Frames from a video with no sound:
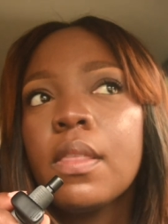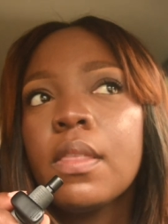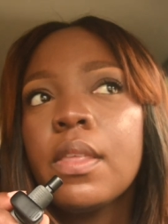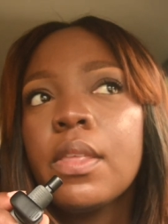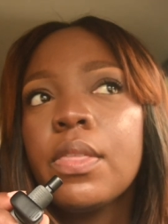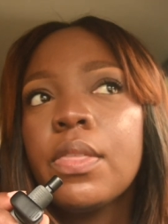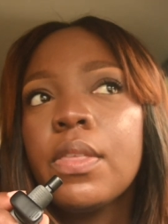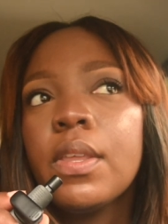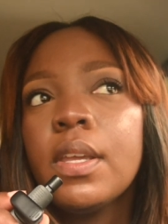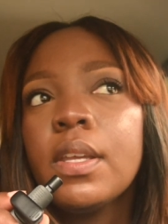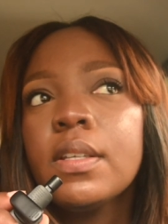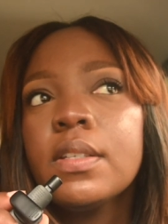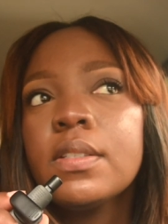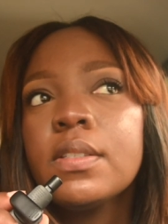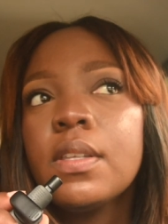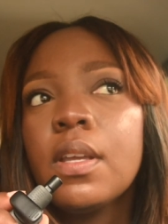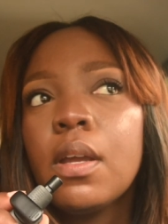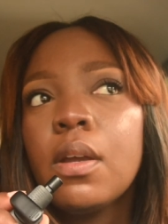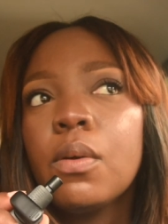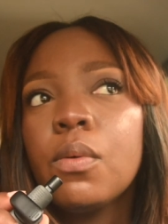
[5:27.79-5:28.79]
the
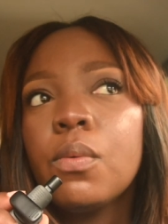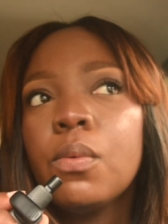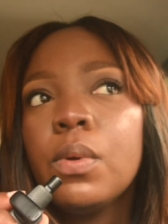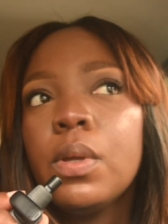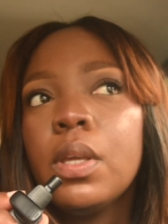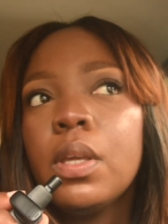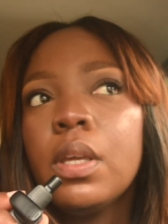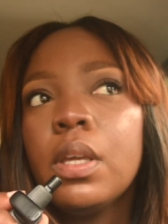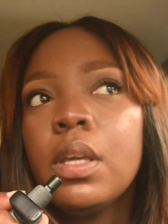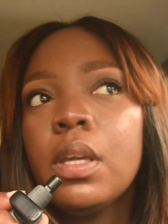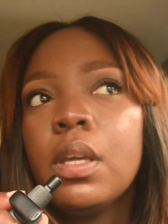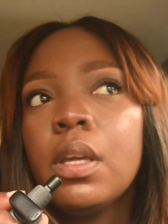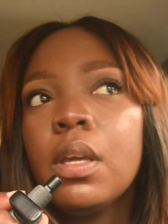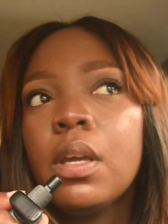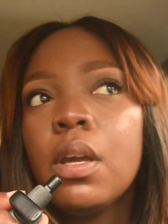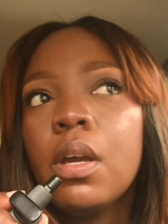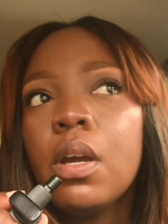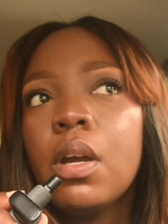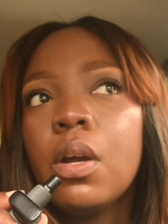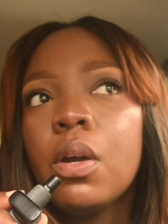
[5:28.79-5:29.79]
things that
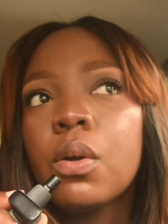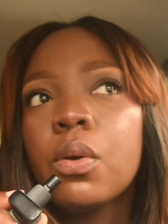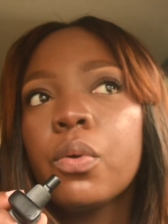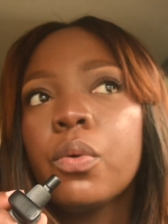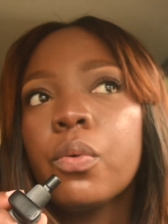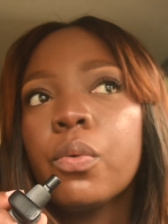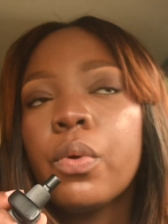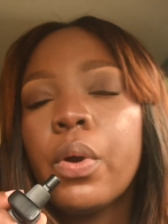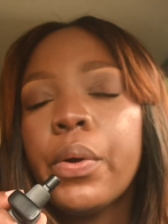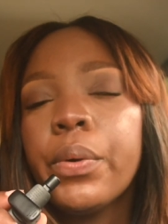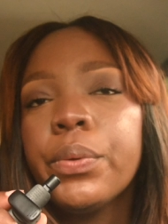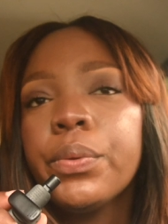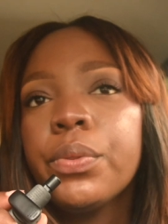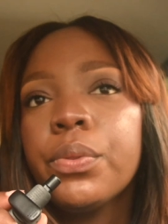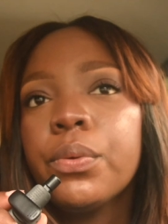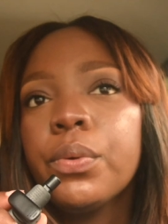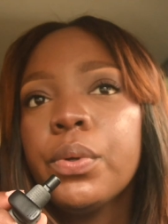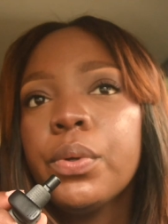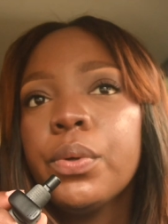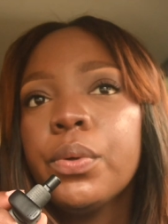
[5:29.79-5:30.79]
we grow
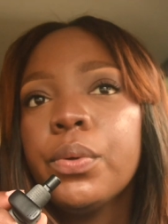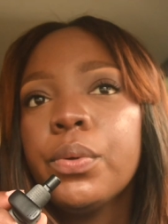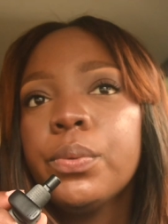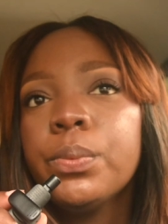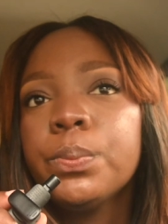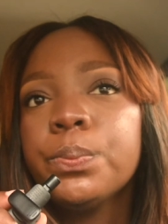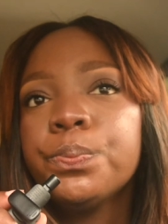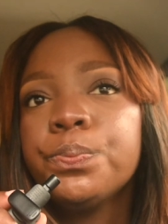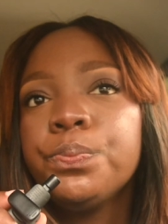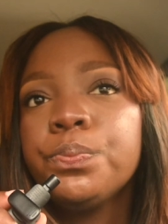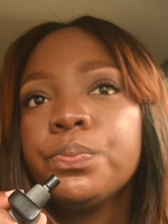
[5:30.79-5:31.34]
through